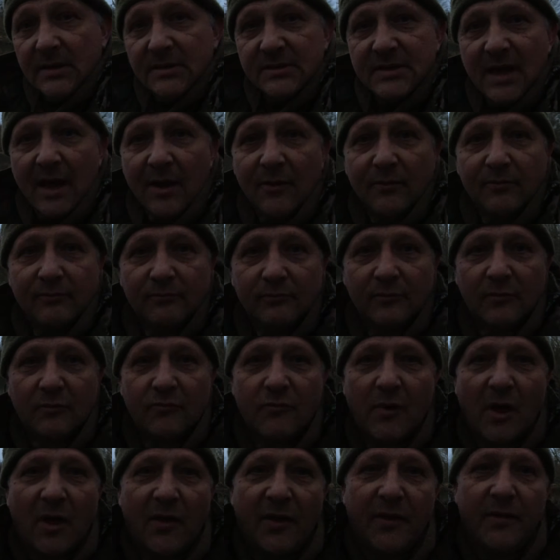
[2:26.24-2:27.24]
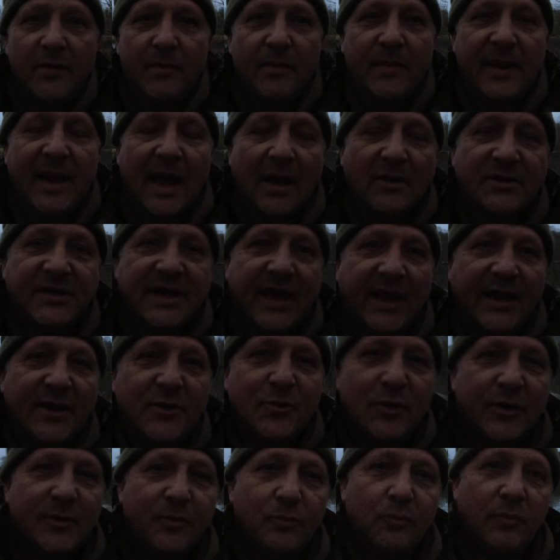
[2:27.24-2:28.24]
So rather than go to
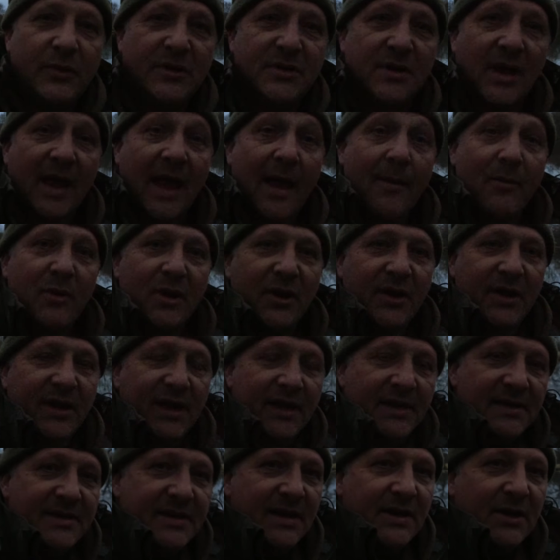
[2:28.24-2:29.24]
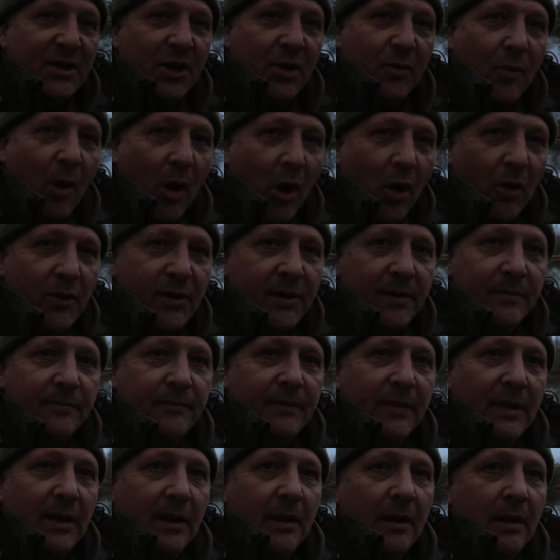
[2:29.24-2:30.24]
Kingswood, which I am going to continue on,
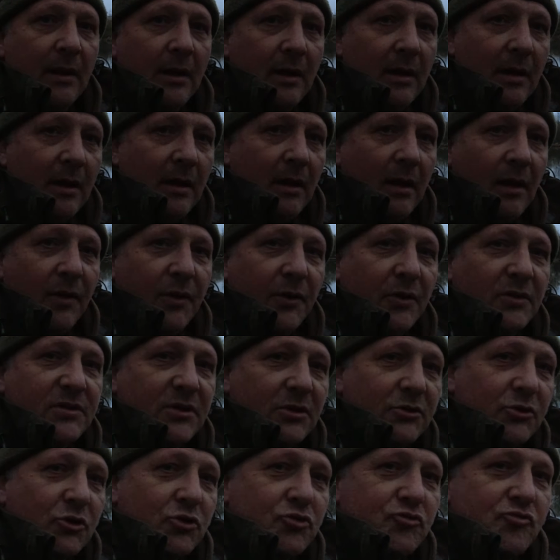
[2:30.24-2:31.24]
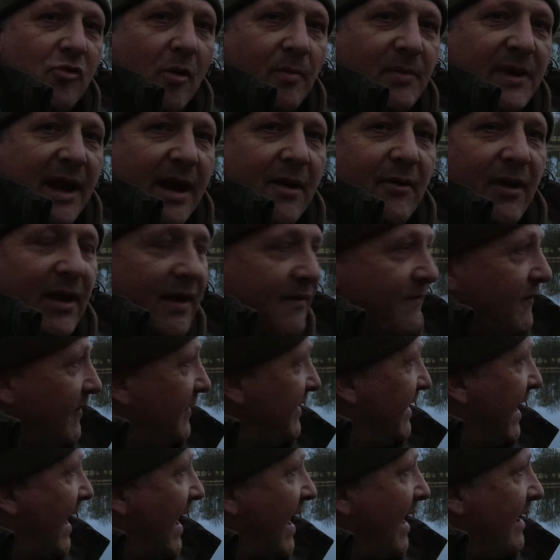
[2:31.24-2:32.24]
I thought I'll just drop down here for
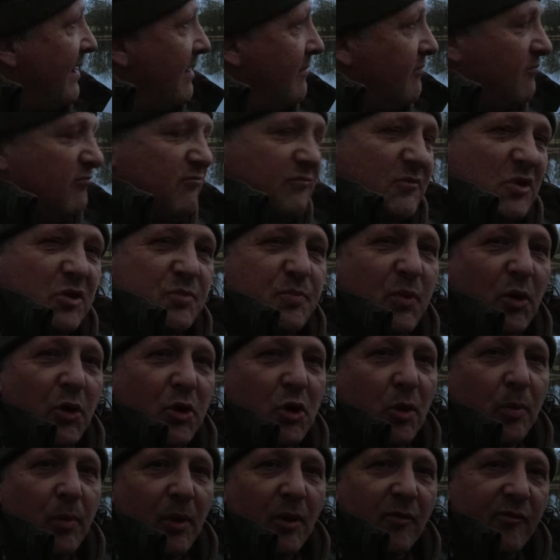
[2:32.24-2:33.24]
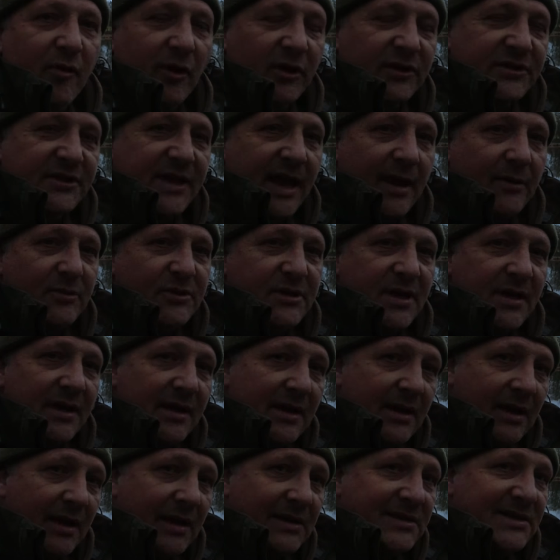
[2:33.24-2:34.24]
the day, just put a couple of rods out
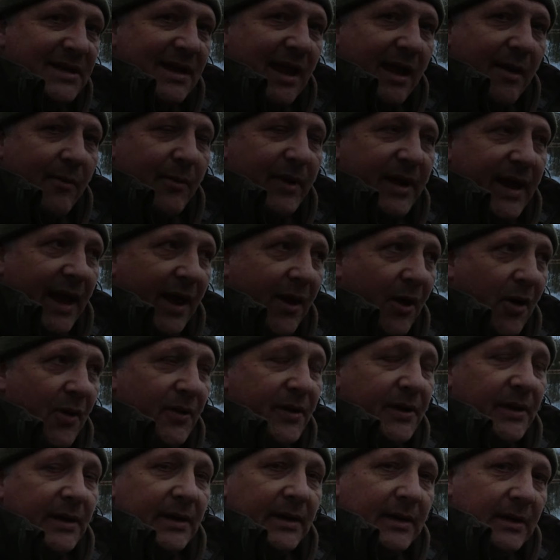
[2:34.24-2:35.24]
and see how we get on.